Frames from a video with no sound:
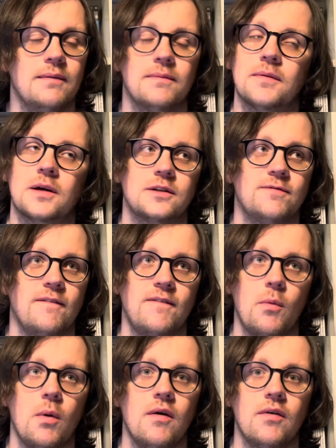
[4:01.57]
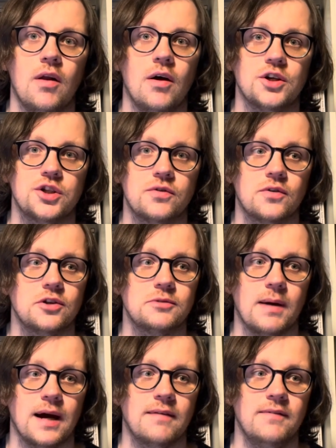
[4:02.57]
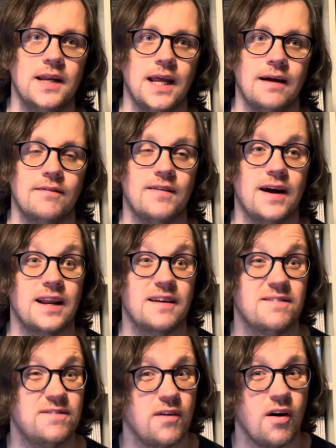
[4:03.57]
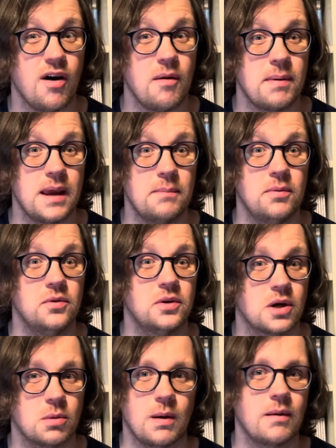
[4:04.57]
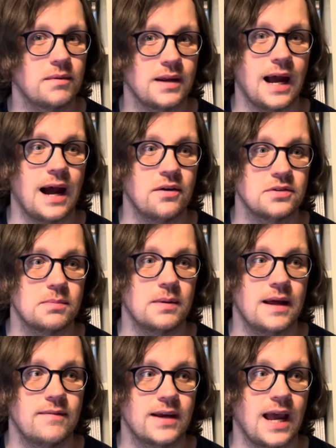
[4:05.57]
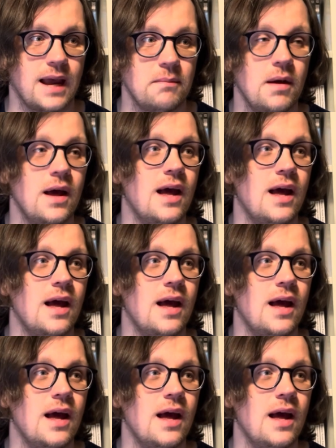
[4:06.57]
Because there were a lot of struggles back in the day of finding 4 people to come around to your house to play the game,